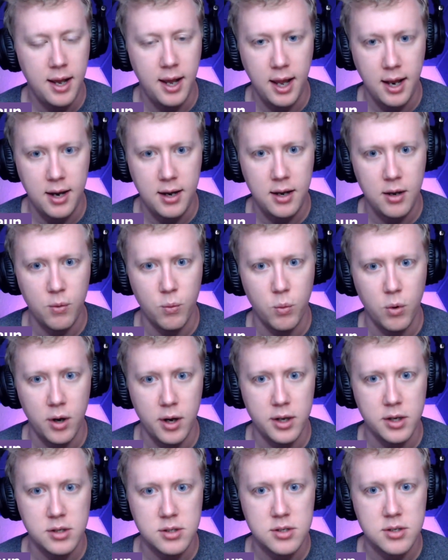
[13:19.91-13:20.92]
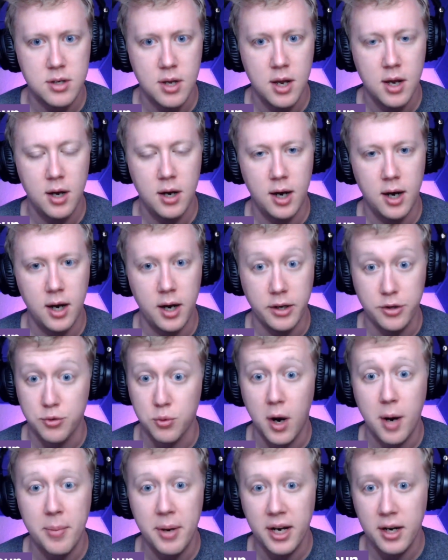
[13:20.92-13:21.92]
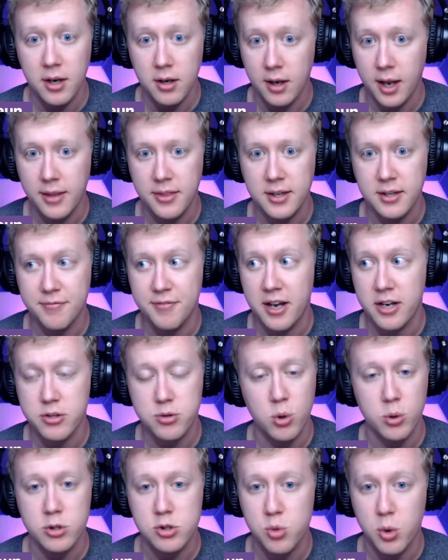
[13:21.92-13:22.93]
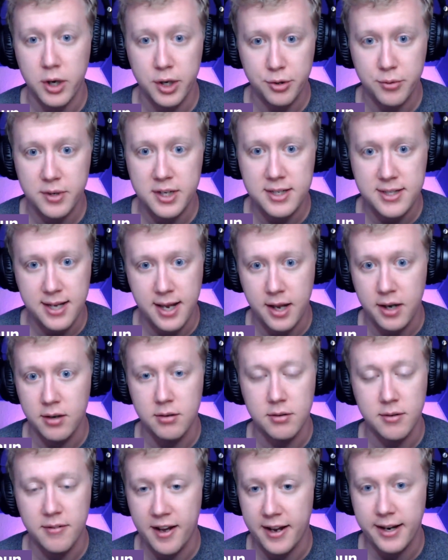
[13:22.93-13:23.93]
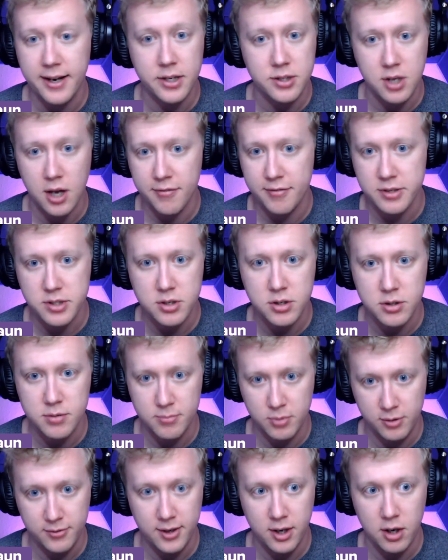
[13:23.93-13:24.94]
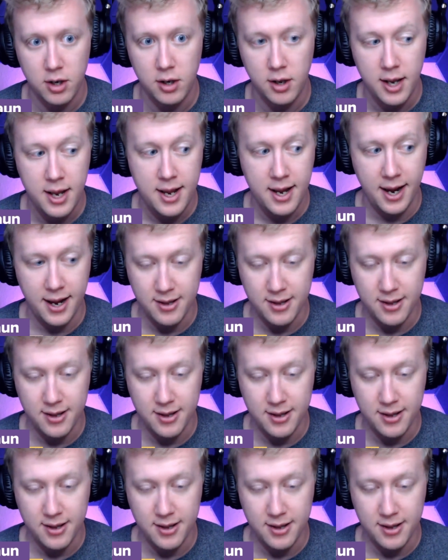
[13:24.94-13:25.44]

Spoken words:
And it was a drubbing. I think the final score was 23-10. The Vikings offense couldn't move at all.